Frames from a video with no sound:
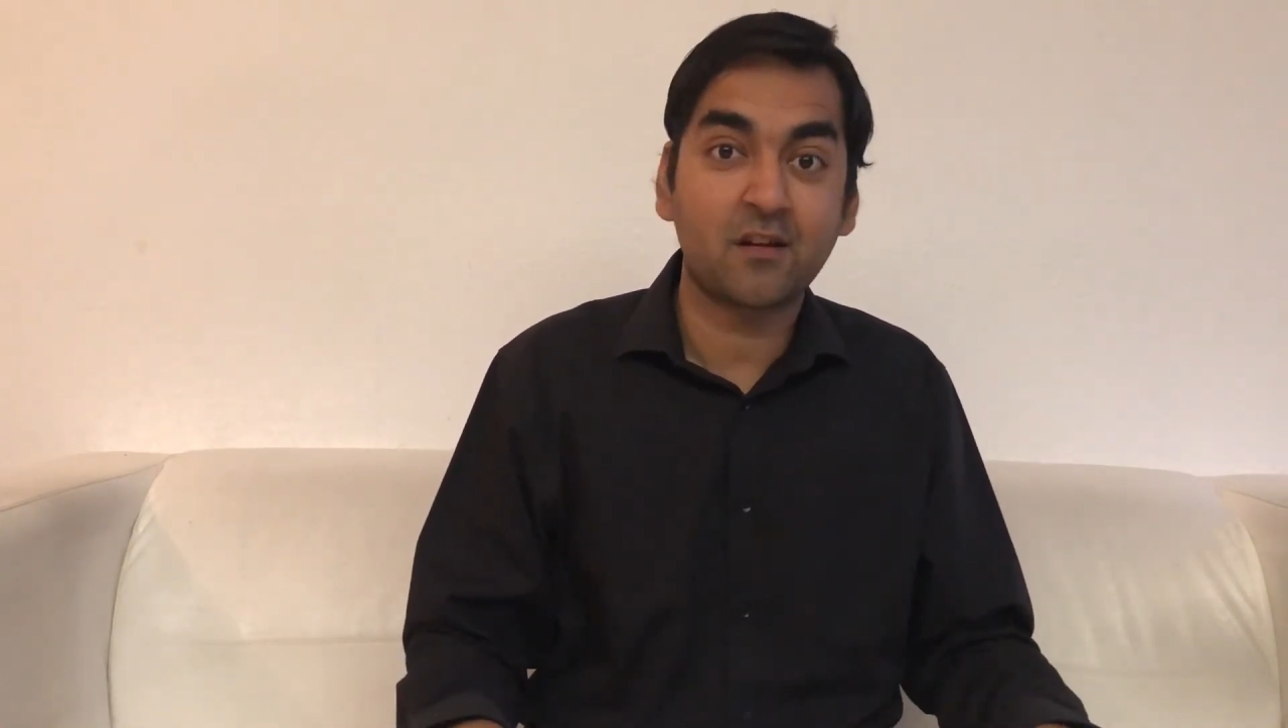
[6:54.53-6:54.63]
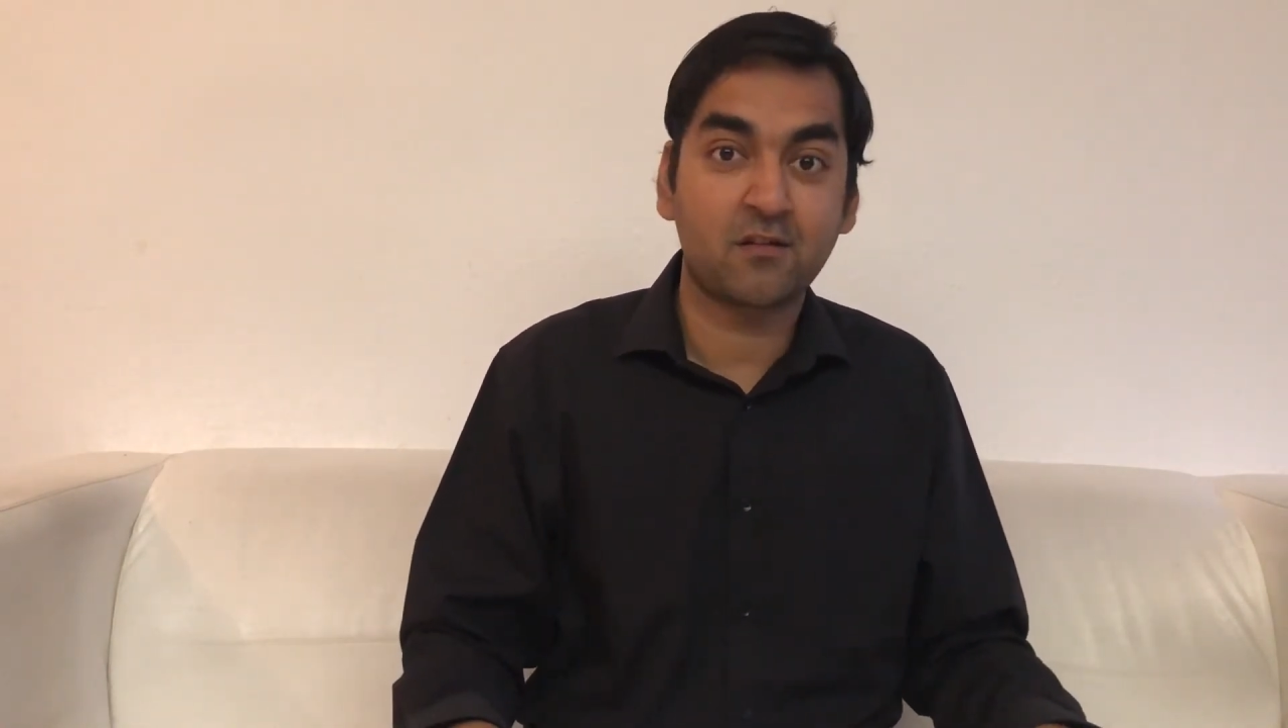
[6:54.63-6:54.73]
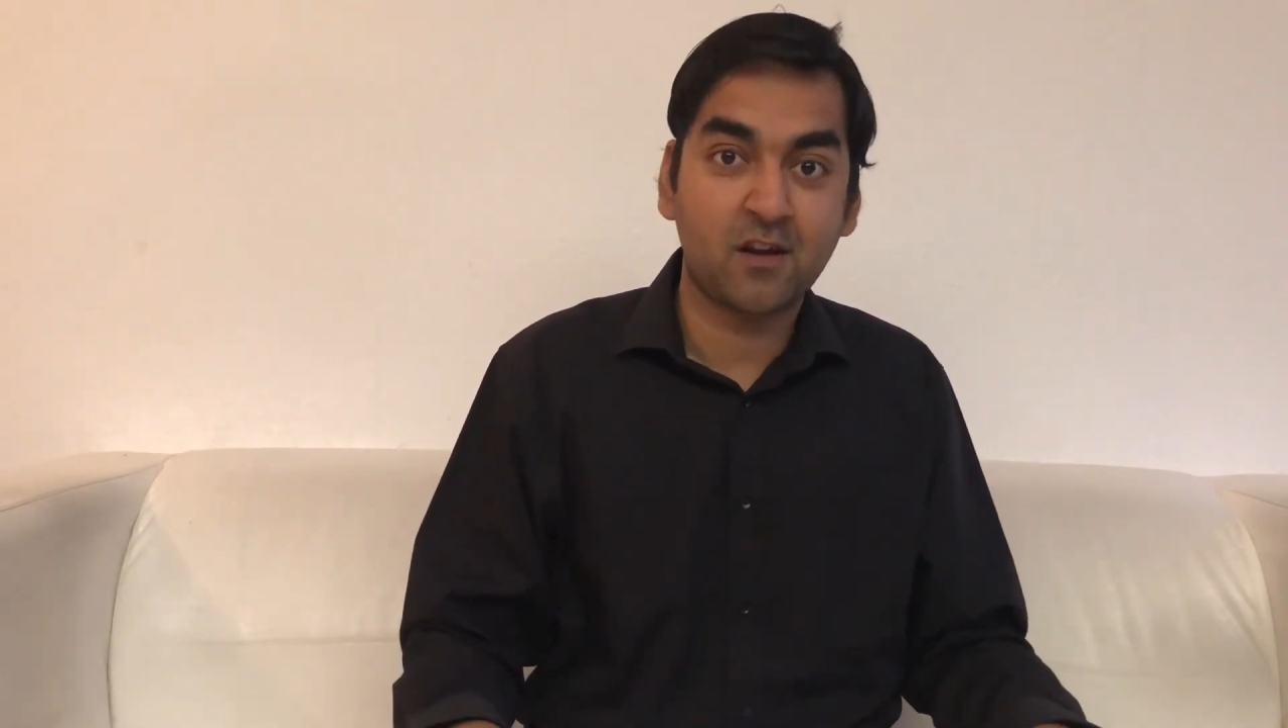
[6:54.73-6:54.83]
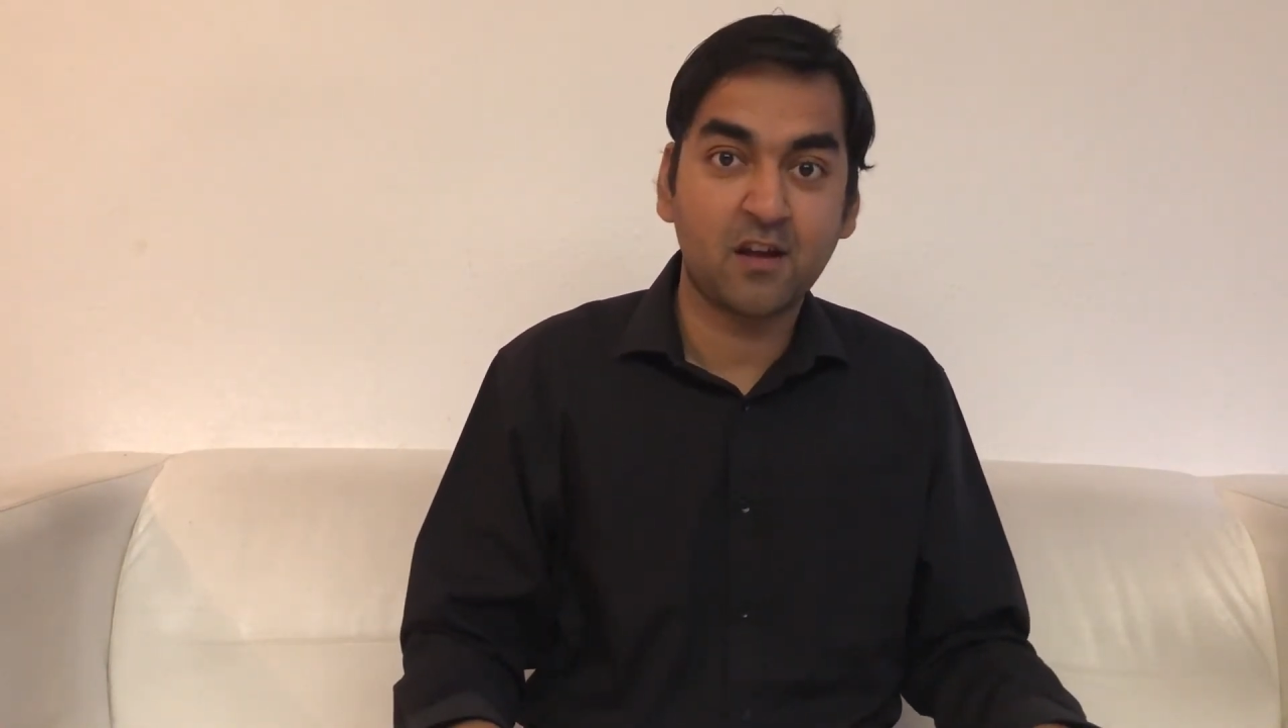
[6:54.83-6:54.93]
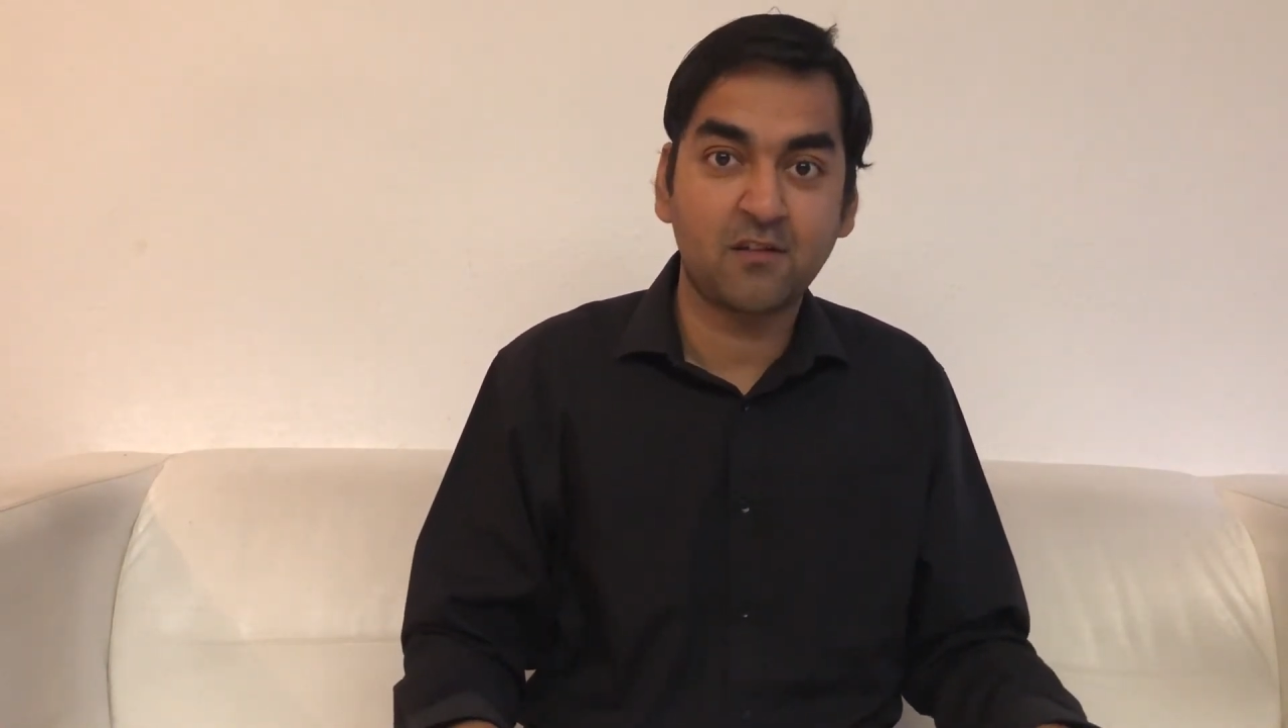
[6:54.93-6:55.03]

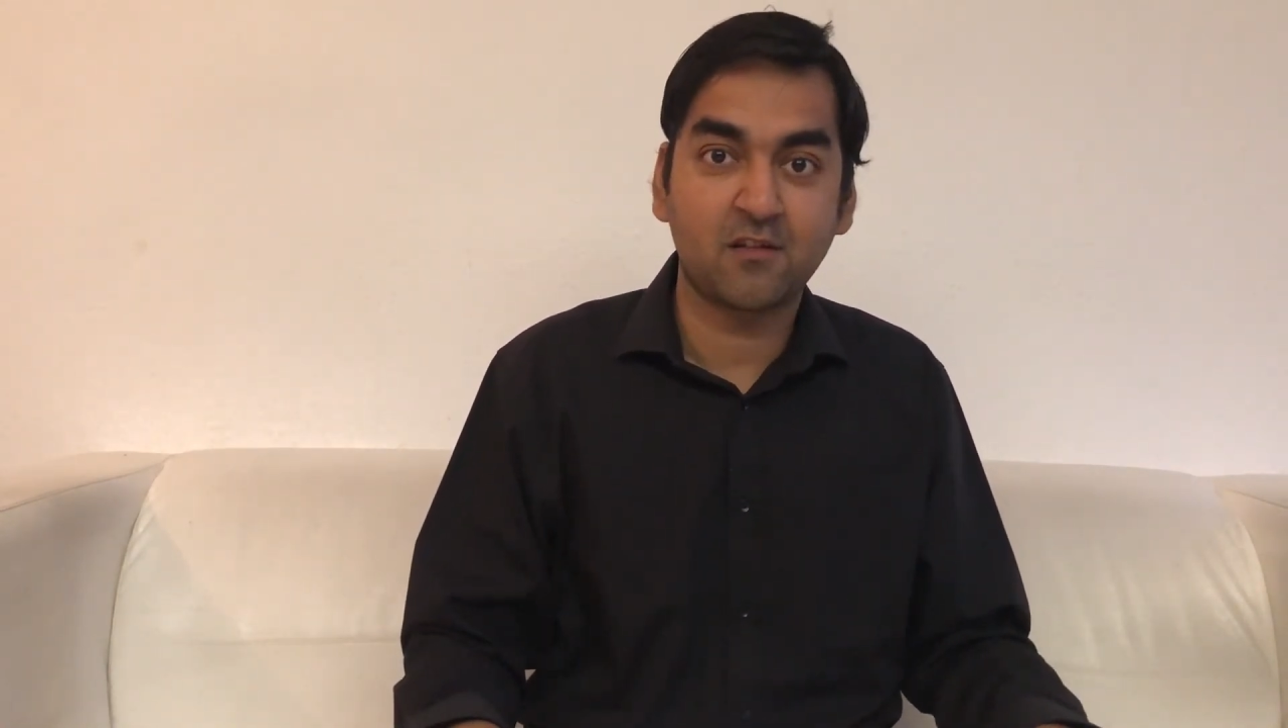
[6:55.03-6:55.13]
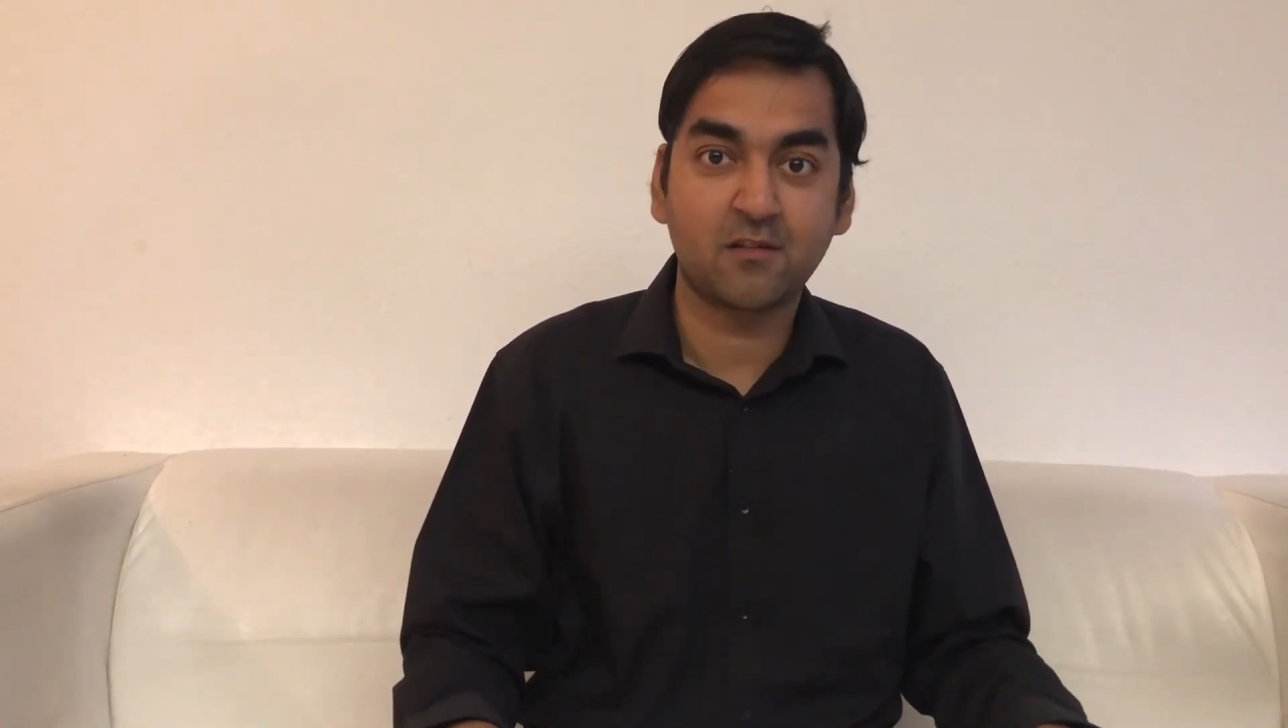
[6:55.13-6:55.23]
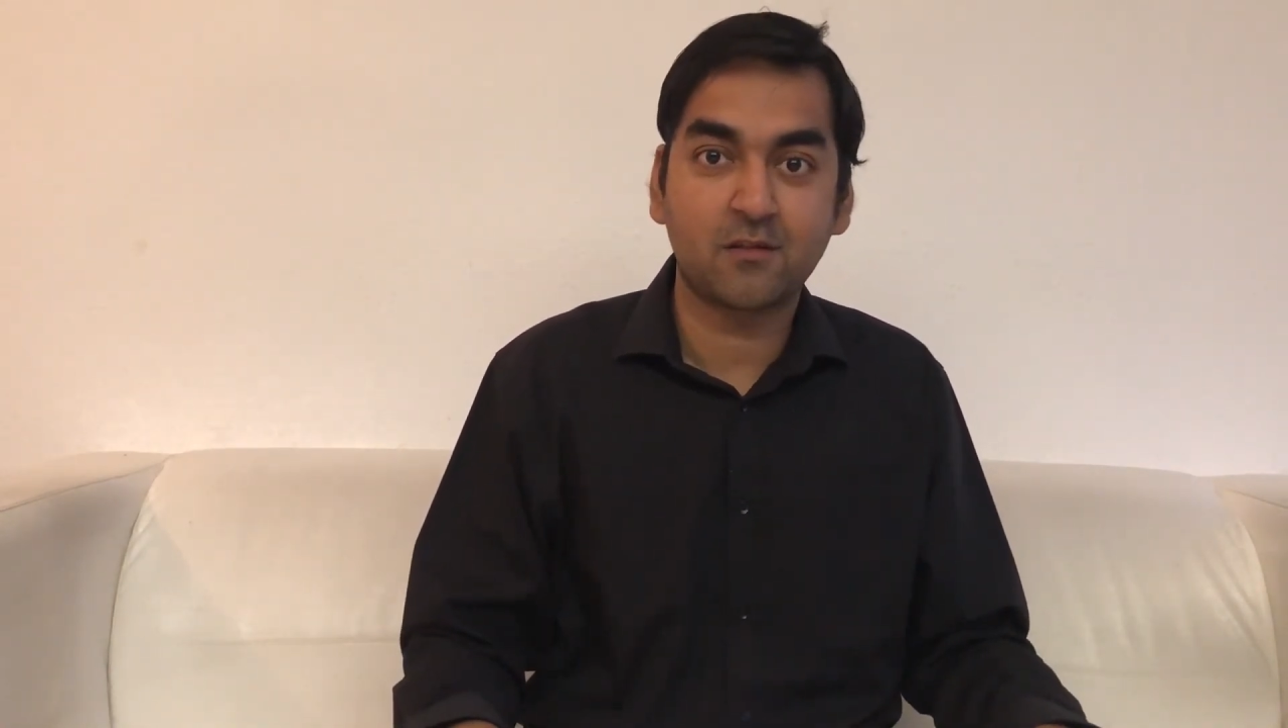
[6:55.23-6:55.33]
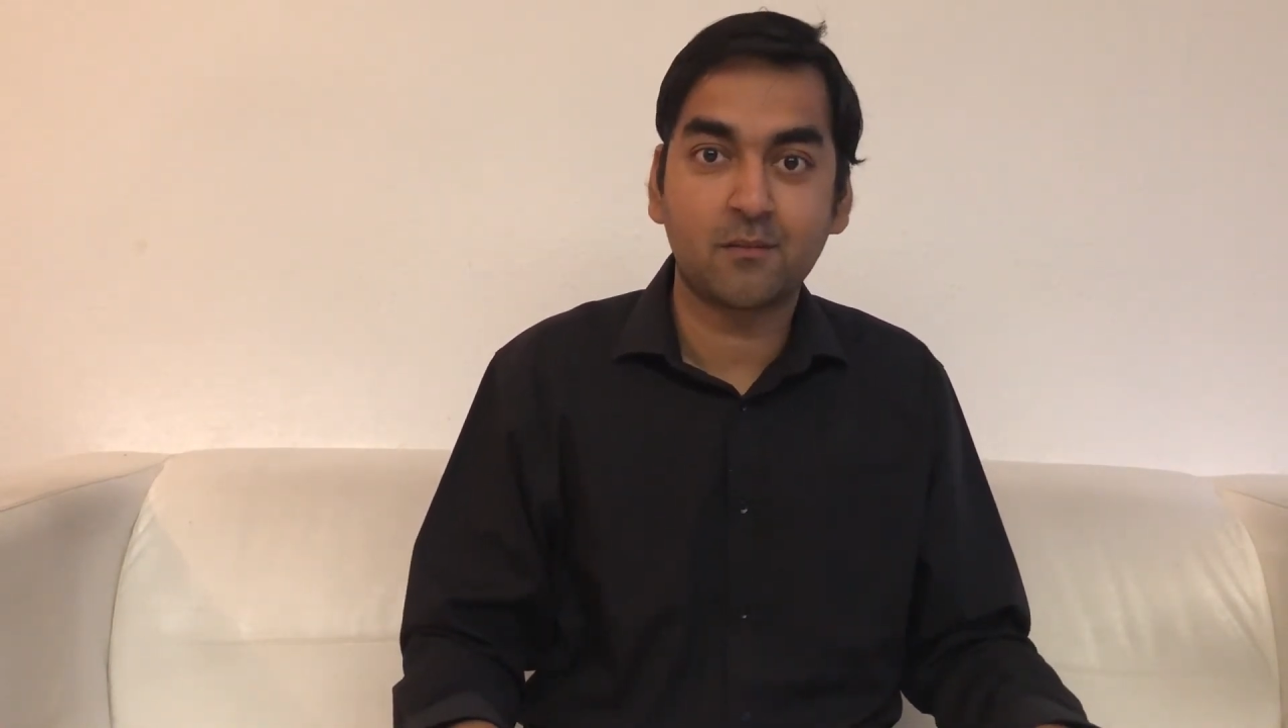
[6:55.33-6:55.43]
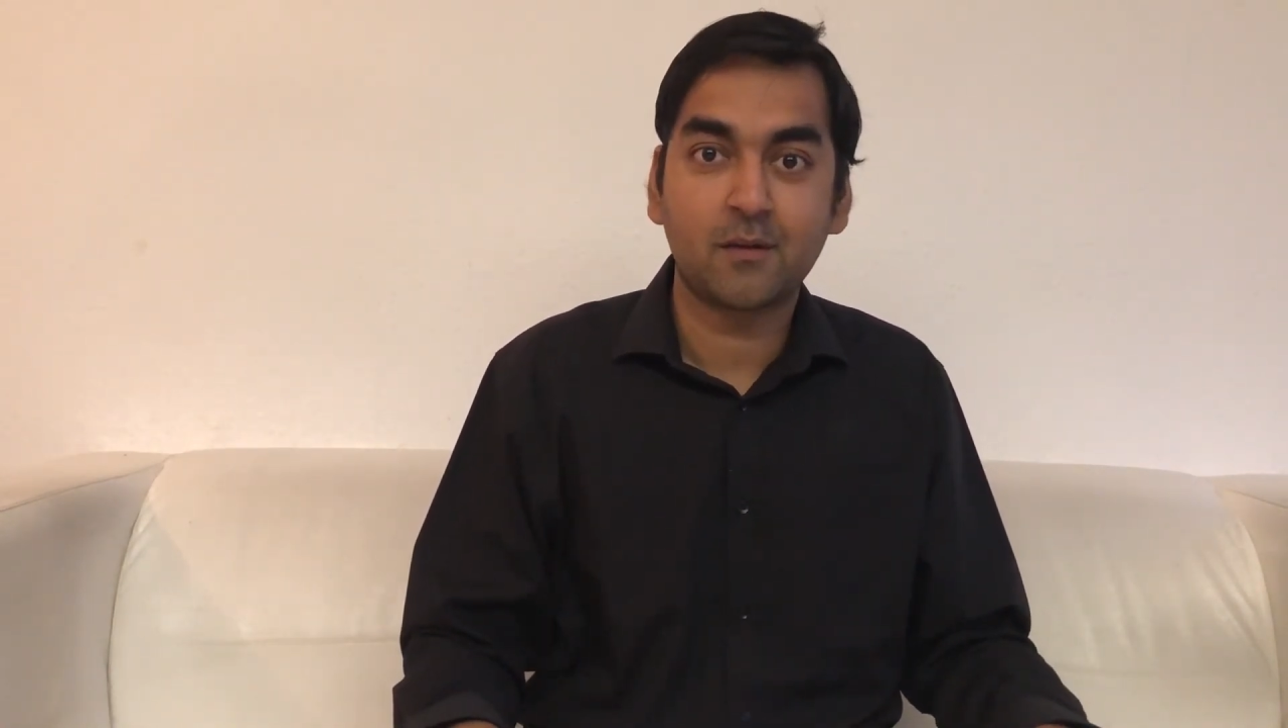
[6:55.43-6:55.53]

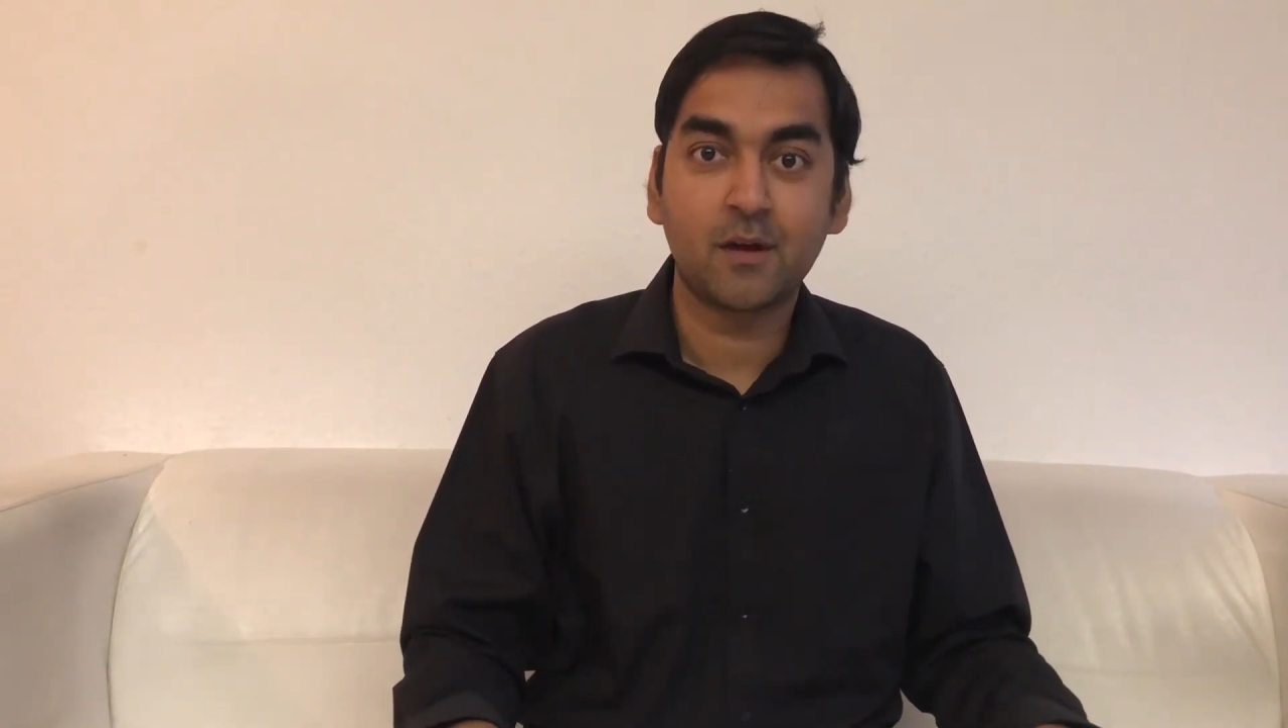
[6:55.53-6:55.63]
stages,